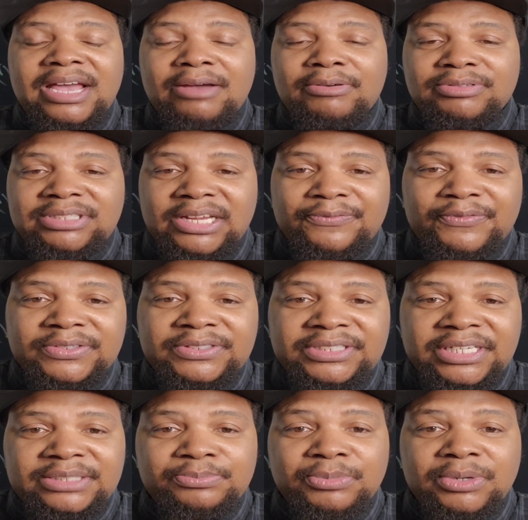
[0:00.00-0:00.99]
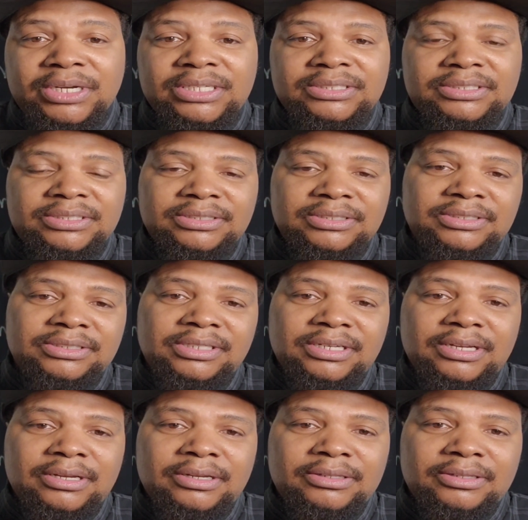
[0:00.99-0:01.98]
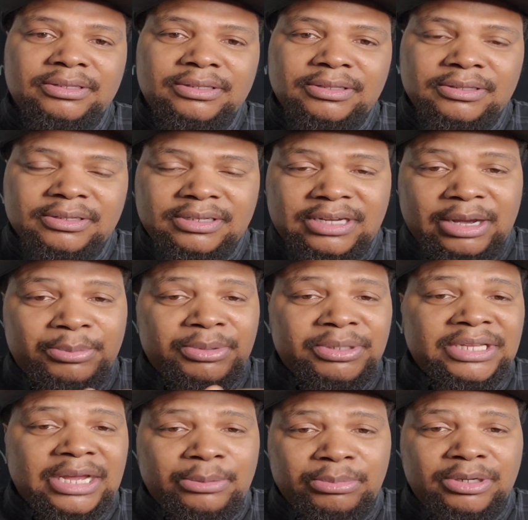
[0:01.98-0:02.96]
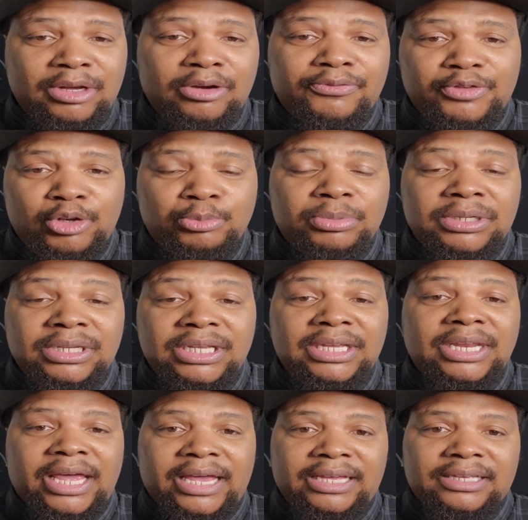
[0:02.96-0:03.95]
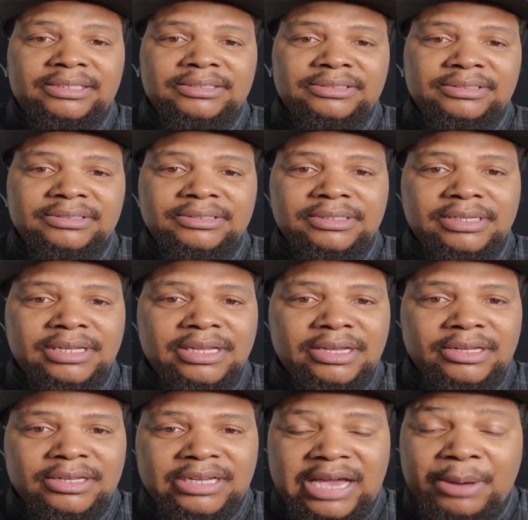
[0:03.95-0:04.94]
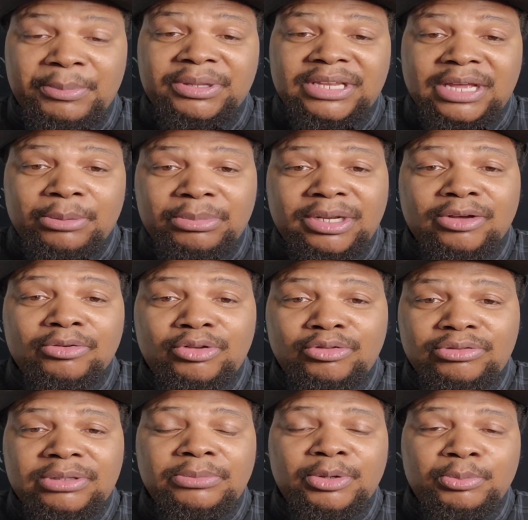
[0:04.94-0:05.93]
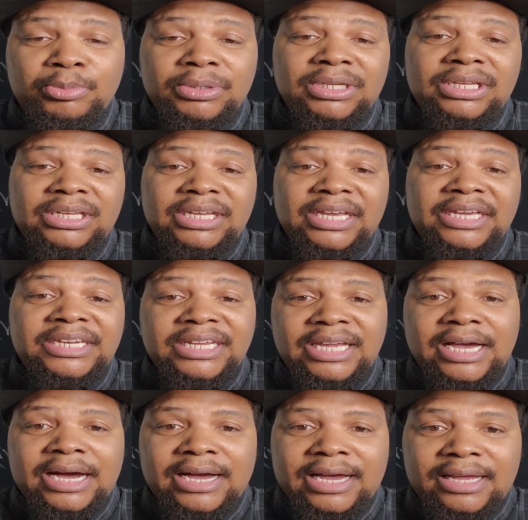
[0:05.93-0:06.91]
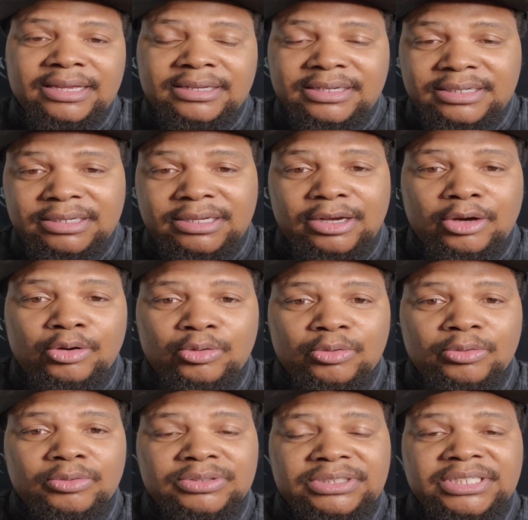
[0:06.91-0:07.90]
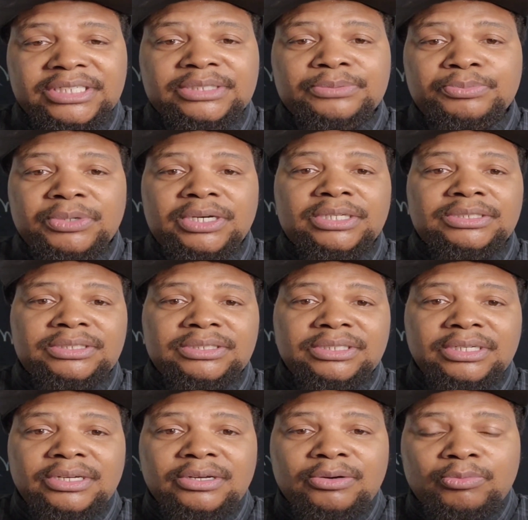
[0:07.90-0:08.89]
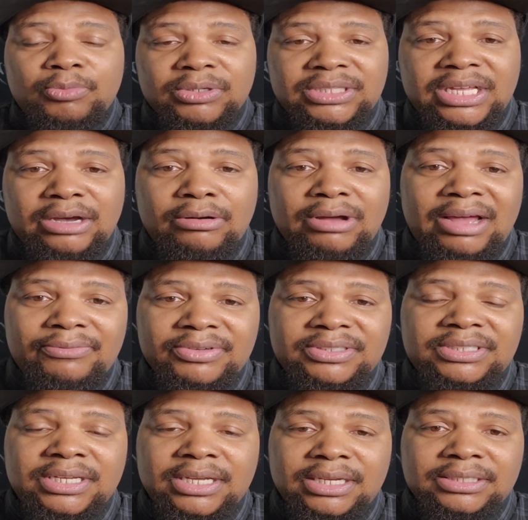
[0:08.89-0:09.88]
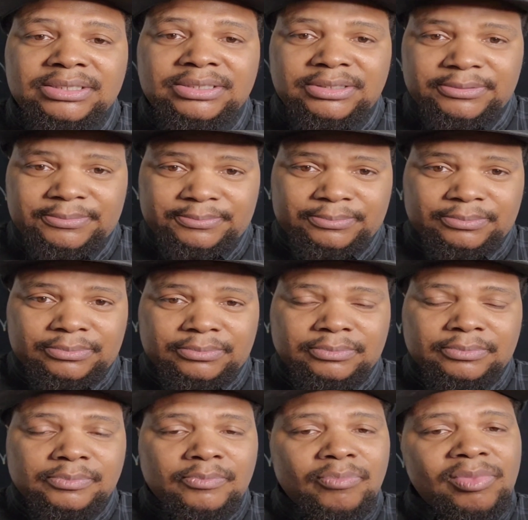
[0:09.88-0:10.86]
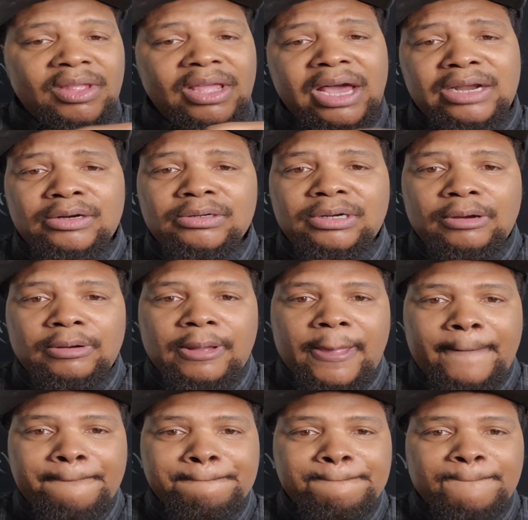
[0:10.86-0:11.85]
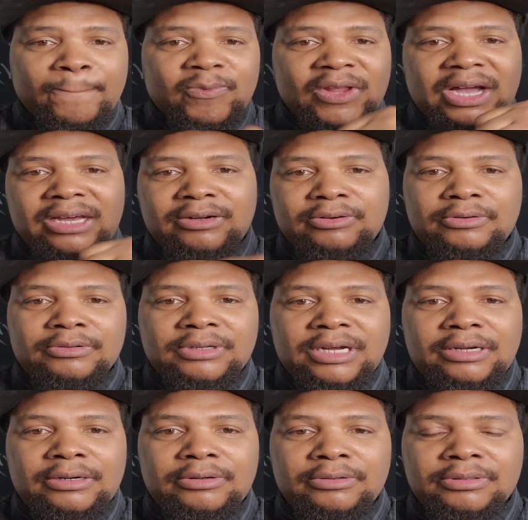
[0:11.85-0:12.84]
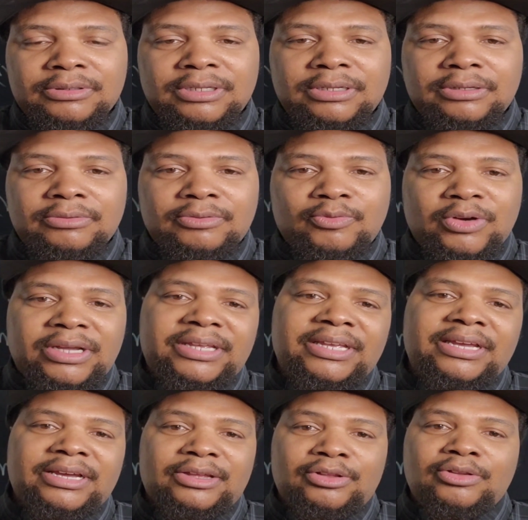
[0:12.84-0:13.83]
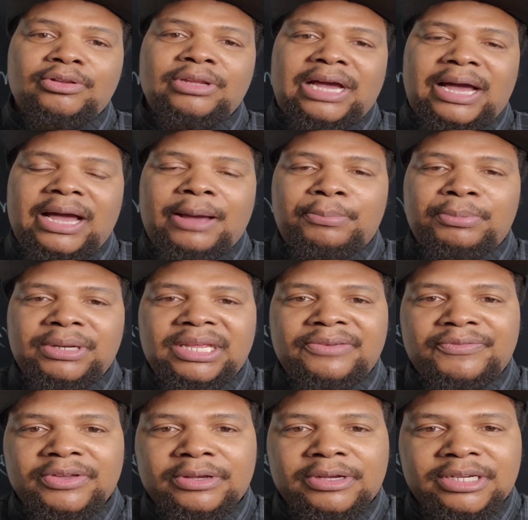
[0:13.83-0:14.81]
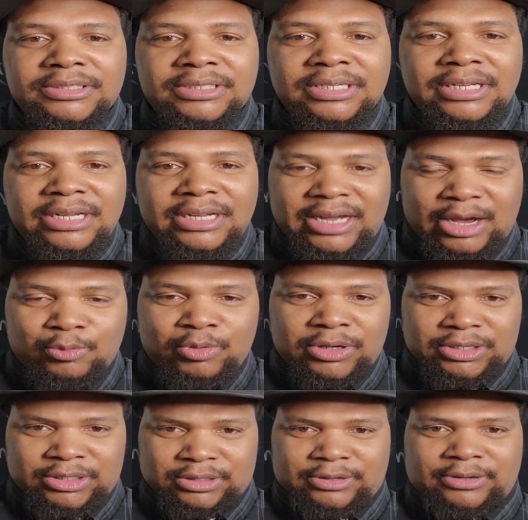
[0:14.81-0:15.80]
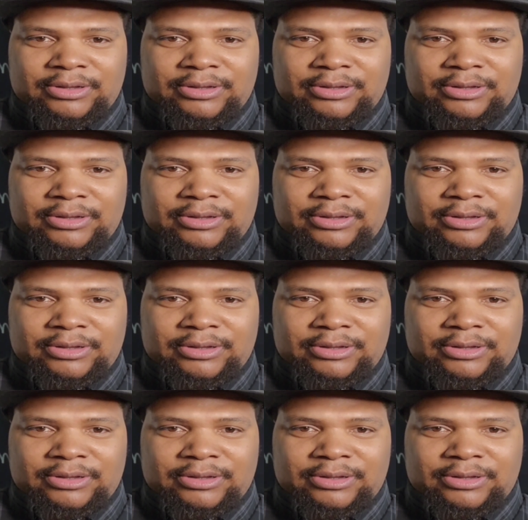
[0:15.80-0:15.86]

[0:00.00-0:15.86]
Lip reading: having sex for 6 months. Comment down below if you believe that. Comment down below if you believe any guy can go 6 months without having sex. I don't know. I don't. Well, yeah. I believe it because I went